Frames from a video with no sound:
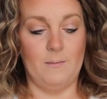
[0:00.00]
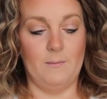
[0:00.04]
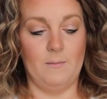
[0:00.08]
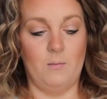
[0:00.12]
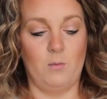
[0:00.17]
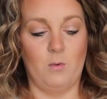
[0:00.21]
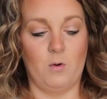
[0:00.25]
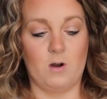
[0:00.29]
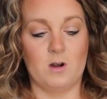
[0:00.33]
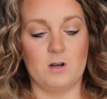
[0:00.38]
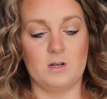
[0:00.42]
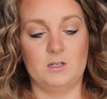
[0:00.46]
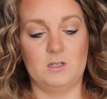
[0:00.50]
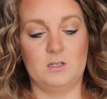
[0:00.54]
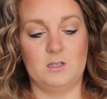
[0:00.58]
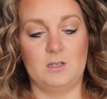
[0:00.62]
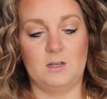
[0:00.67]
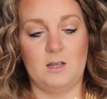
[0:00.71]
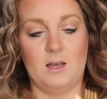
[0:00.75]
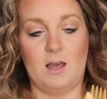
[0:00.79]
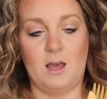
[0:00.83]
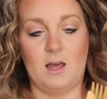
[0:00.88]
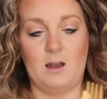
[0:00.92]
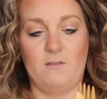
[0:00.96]
Worked
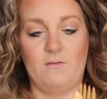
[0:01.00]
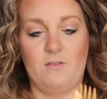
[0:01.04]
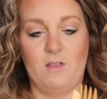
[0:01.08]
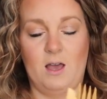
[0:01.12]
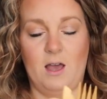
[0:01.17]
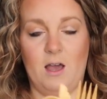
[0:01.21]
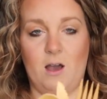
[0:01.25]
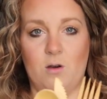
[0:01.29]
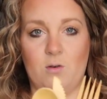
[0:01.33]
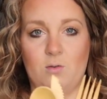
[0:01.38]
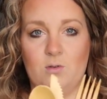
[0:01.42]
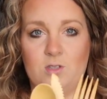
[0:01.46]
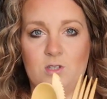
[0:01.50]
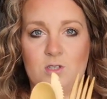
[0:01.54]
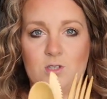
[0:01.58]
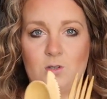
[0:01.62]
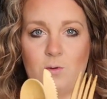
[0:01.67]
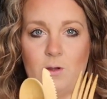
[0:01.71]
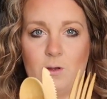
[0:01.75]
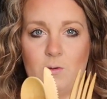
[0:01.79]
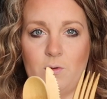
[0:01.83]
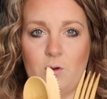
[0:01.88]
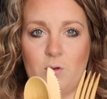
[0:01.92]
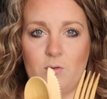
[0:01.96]
out of the house, so
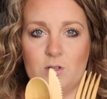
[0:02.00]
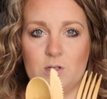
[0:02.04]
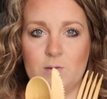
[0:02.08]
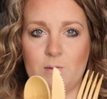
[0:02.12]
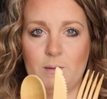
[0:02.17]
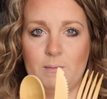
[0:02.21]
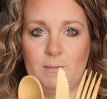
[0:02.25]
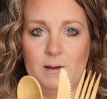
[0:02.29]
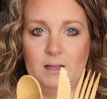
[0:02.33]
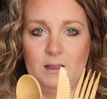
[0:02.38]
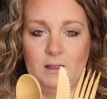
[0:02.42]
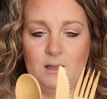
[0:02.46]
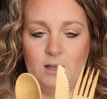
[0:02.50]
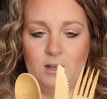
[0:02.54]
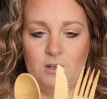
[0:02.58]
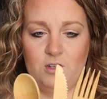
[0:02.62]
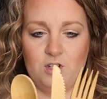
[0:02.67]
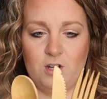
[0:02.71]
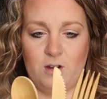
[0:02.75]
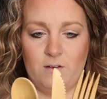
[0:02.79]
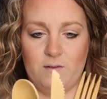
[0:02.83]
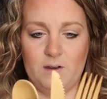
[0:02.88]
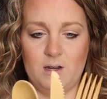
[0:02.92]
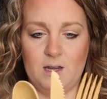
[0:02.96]
I would always bring my lunch
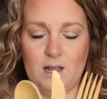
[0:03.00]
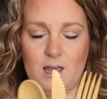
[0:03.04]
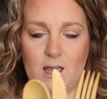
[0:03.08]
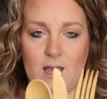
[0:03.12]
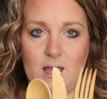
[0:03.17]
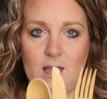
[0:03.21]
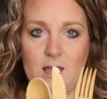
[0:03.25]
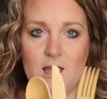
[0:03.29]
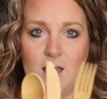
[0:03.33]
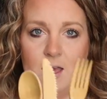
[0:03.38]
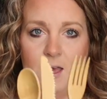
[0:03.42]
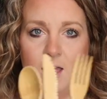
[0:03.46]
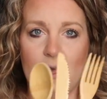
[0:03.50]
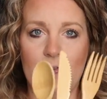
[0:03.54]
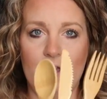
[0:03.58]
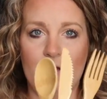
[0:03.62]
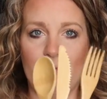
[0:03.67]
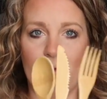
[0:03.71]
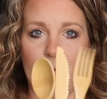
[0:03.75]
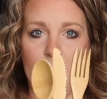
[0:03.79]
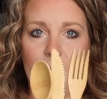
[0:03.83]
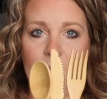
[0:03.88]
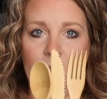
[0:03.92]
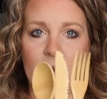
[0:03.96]
every day.
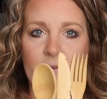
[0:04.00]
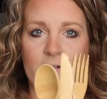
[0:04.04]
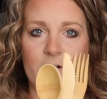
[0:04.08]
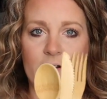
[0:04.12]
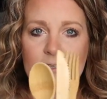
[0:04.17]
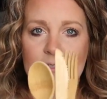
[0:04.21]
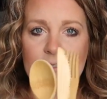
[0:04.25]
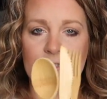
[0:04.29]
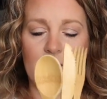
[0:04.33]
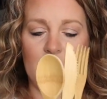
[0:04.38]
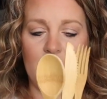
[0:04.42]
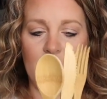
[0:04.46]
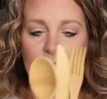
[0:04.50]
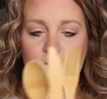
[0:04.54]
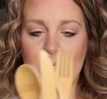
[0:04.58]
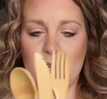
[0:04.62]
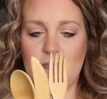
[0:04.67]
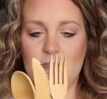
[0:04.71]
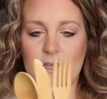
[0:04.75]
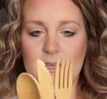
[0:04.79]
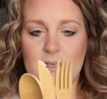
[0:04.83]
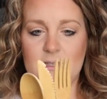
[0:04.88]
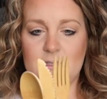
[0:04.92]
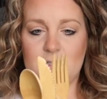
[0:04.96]
My parents gave me
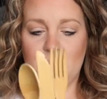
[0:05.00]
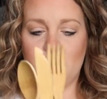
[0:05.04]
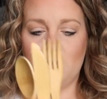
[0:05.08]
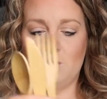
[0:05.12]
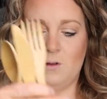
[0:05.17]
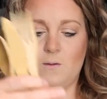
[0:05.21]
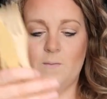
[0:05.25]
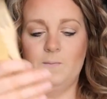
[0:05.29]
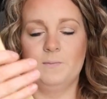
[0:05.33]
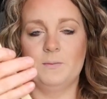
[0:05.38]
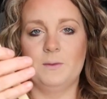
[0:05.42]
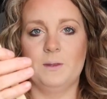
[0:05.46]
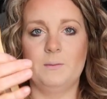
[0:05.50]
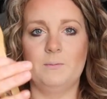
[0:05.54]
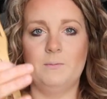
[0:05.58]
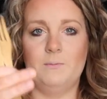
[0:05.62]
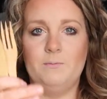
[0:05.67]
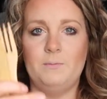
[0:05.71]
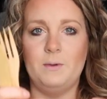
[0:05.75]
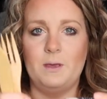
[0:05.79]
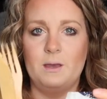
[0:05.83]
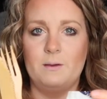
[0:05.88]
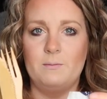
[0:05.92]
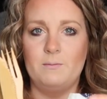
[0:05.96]
these little
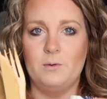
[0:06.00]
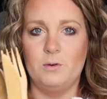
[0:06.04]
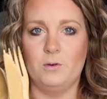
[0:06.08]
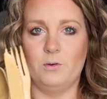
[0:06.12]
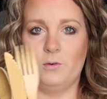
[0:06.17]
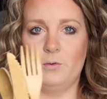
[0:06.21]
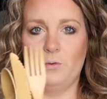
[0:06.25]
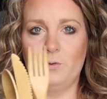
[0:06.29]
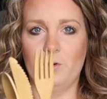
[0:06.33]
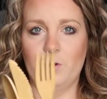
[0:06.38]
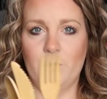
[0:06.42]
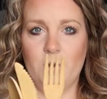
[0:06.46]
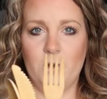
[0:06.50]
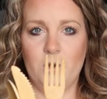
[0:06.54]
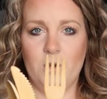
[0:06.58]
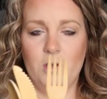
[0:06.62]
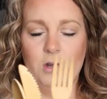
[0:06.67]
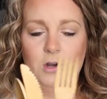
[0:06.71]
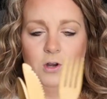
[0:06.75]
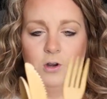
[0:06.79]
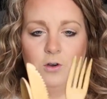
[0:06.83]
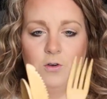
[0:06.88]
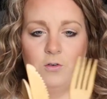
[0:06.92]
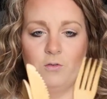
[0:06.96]
bamboo
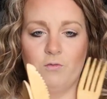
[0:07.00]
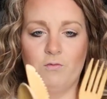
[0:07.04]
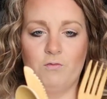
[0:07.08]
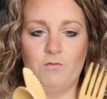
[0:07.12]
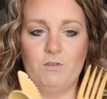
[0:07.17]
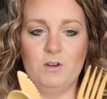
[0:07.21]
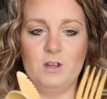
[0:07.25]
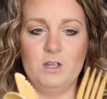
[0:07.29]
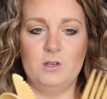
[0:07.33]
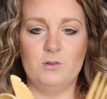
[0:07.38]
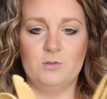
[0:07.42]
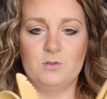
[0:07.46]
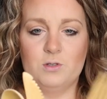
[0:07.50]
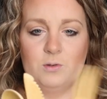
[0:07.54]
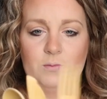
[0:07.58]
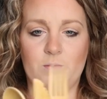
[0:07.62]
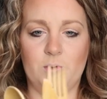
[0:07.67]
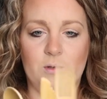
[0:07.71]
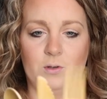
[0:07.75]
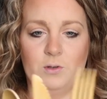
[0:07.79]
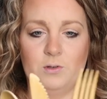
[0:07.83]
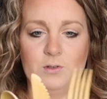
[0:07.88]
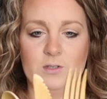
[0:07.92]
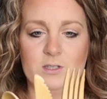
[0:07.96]

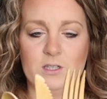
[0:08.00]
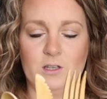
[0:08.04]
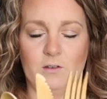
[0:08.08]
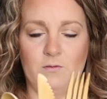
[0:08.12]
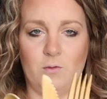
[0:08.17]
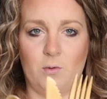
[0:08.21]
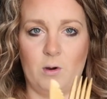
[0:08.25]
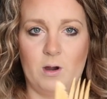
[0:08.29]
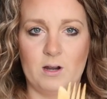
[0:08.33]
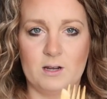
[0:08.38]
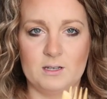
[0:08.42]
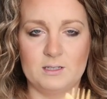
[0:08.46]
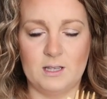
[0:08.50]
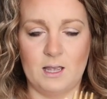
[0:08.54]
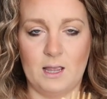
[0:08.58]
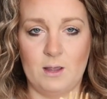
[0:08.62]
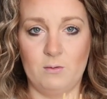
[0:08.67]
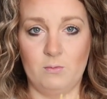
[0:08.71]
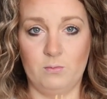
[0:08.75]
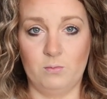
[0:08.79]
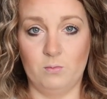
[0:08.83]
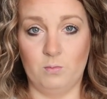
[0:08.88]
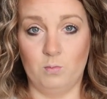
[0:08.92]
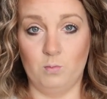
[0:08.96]
reusable silverware because
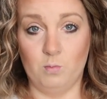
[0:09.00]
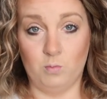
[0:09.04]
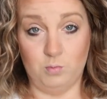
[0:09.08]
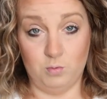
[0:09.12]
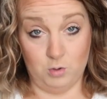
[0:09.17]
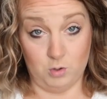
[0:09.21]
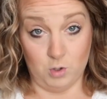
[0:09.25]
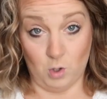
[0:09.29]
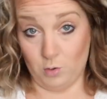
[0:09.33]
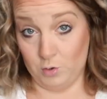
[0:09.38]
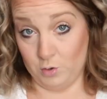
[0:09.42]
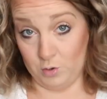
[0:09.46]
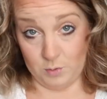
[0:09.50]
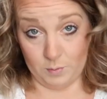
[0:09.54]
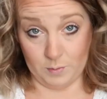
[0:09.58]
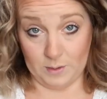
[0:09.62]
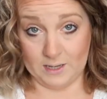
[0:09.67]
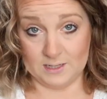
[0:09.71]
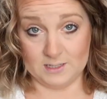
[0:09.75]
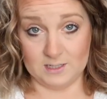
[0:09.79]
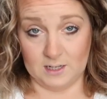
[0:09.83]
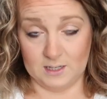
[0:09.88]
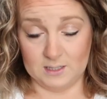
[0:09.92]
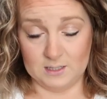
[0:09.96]
I don't use
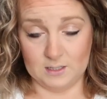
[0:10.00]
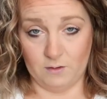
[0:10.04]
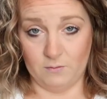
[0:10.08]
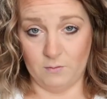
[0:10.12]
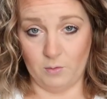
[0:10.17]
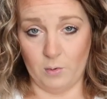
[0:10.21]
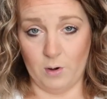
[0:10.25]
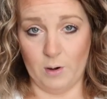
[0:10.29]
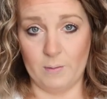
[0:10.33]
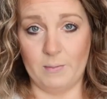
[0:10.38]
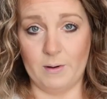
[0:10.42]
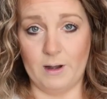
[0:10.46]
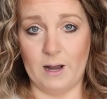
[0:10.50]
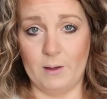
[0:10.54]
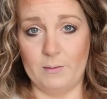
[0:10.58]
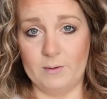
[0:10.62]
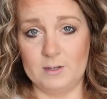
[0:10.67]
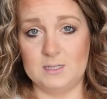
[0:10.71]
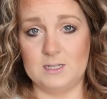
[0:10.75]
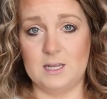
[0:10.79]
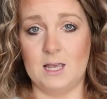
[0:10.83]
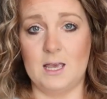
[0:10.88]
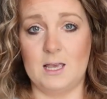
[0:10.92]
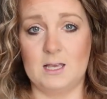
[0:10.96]
plastic silverware, but I
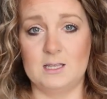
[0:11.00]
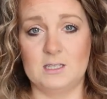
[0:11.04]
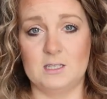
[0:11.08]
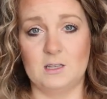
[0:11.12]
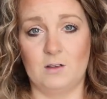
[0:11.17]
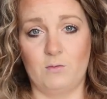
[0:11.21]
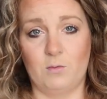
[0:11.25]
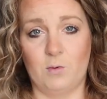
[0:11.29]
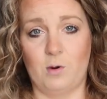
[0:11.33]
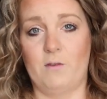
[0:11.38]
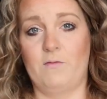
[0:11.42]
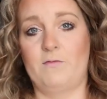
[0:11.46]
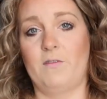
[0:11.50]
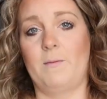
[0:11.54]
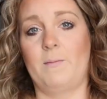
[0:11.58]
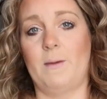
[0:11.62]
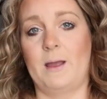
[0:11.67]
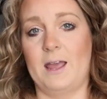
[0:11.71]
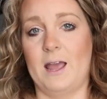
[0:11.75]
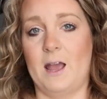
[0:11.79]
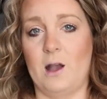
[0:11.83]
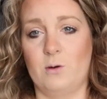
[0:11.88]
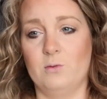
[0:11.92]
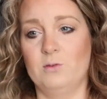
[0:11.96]
would take silverware from my
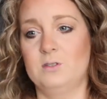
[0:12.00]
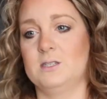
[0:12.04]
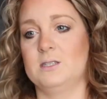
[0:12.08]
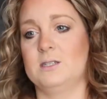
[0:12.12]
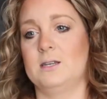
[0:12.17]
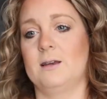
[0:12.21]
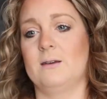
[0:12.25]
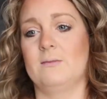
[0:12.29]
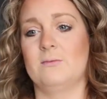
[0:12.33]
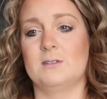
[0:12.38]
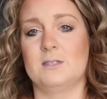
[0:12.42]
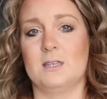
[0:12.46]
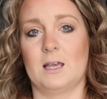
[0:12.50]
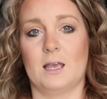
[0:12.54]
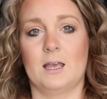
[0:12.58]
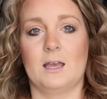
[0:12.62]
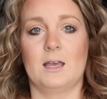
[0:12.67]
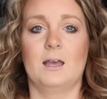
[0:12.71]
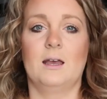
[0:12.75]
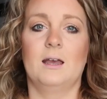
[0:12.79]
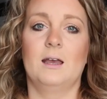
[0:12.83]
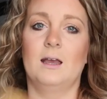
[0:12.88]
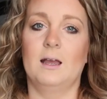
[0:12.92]
house, and I was like,